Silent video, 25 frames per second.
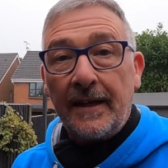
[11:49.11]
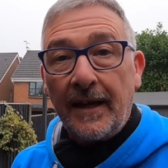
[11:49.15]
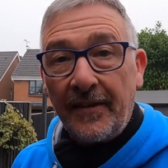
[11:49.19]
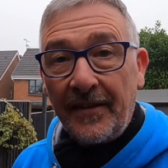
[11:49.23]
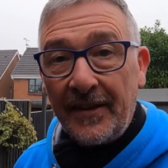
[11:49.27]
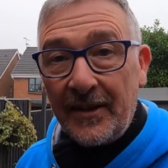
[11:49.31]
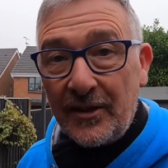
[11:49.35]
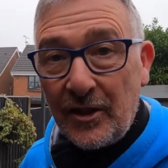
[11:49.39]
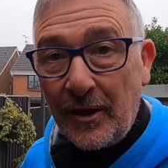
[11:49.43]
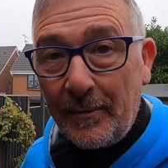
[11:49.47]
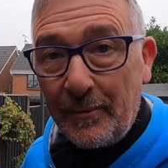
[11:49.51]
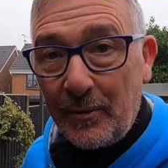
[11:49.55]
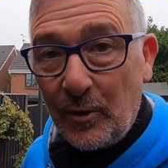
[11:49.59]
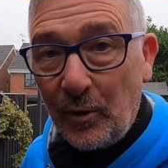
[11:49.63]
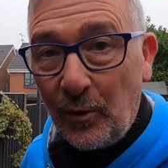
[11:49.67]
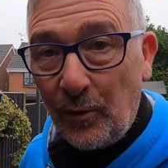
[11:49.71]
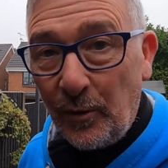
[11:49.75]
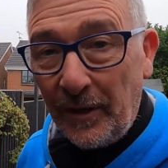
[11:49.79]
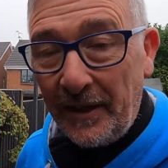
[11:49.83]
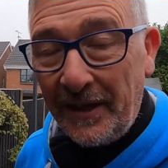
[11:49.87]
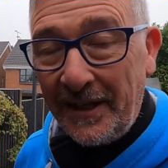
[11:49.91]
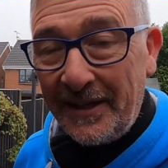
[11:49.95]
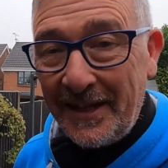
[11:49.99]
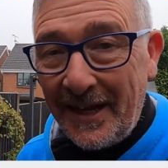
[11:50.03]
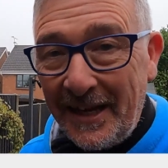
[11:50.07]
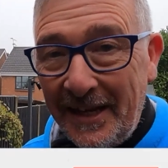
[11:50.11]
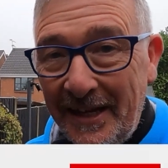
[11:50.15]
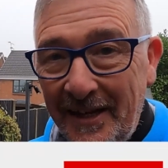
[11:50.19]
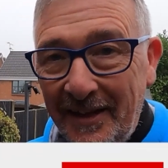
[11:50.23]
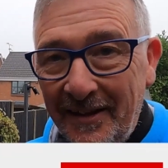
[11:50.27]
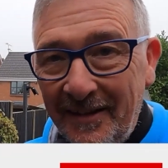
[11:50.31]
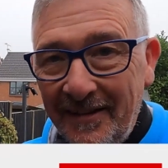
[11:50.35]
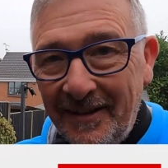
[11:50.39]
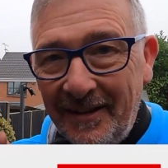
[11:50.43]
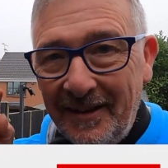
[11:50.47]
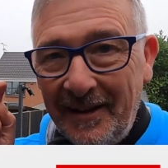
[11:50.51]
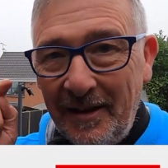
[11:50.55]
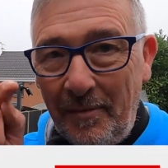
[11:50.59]
I think it's time to call it a day.
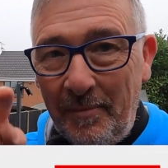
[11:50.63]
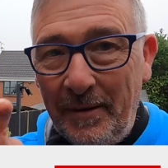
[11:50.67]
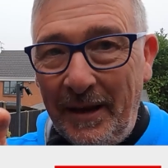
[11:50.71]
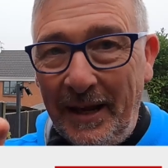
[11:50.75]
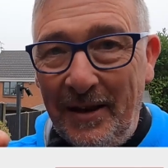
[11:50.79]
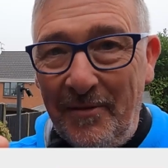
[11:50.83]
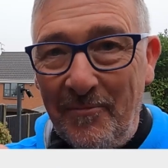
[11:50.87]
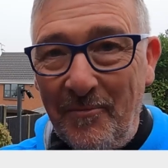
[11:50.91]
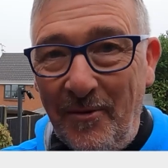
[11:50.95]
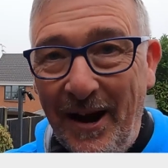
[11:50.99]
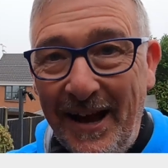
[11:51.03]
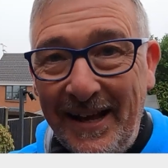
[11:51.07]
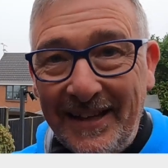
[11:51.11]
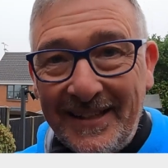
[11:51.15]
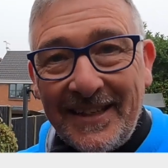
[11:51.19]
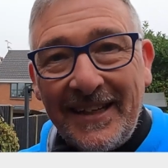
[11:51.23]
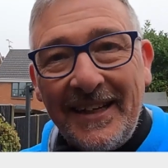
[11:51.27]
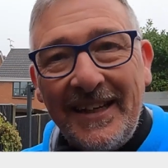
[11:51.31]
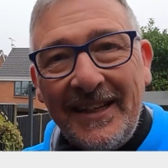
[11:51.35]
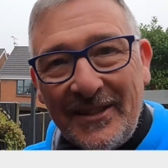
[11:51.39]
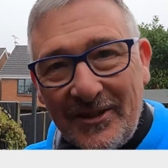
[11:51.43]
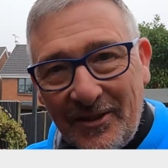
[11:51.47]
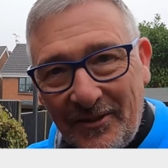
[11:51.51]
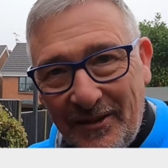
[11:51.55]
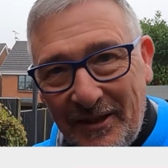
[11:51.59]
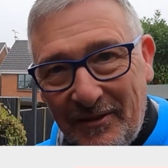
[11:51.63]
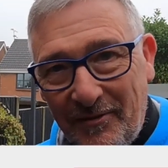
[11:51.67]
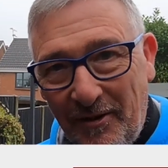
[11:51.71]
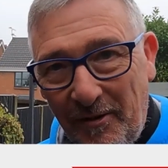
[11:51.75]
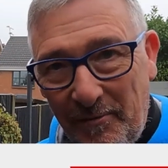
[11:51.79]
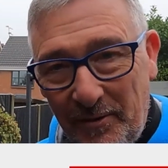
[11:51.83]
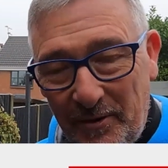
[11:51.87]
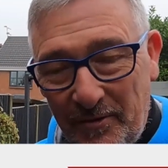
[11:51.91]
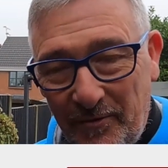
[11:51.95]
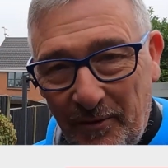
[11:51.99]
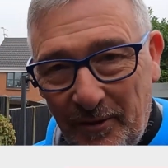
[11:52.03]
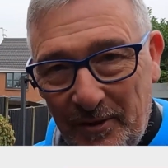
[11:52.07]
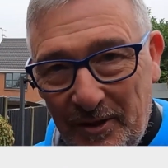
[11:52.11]
I'm getting wet. So thanks
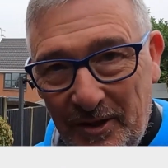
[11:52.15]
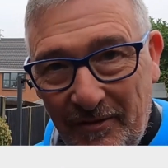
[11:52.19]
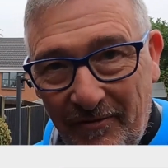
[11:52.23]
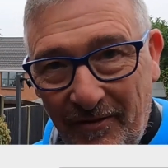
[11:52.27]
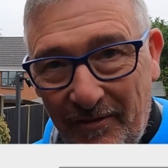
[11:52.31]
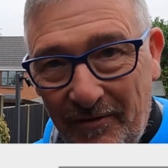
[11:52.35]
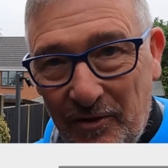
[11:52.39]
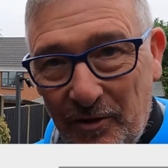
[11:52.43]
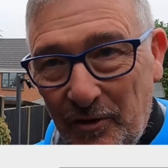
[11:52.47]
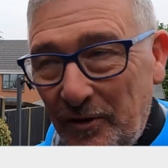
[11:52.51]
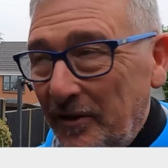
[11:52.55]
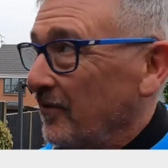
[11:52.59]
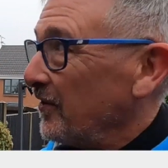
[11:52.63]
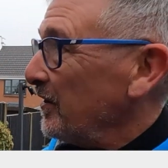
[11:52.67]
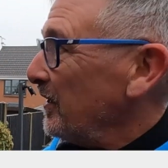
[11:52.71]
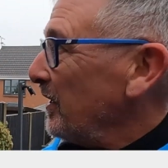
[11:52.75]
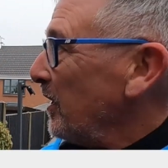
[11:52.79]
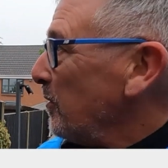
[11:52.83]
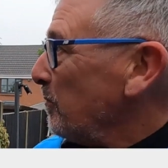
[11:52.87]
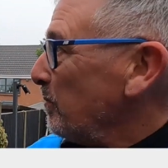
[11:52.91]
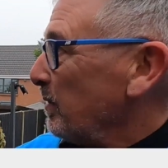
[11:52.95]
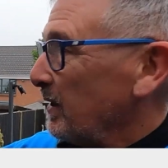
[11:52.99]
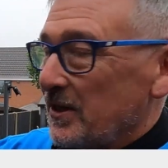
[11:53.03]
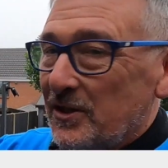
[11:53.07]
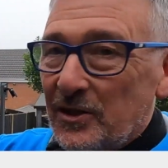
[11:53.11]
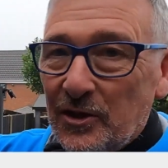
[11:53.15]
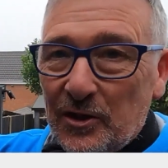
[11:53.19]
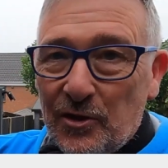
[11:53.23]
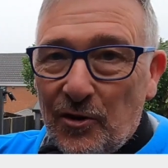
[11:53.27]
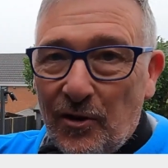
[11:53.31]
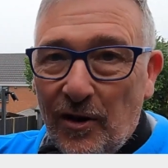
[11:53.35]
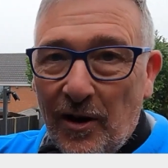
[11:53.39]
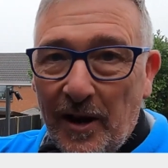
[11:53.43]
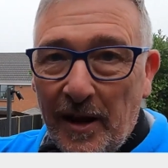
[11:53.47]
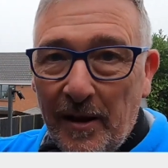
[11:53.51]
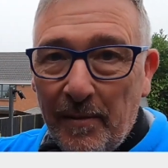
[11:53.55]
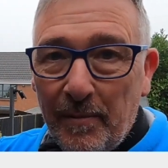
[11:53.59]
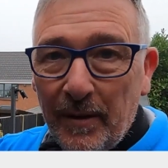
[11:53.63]
very much for watching. If you enjoyed the video, please
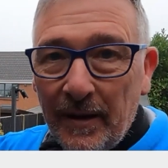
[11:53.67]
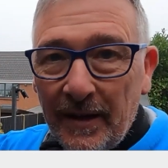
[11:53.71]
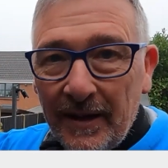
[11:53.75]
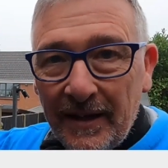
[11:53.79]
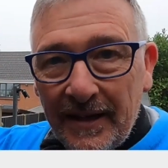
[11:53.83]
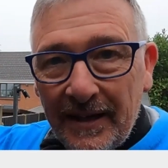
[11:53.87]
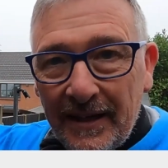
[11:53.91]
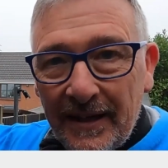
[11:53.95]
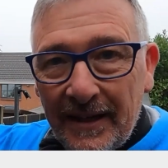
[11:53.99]
subscribe,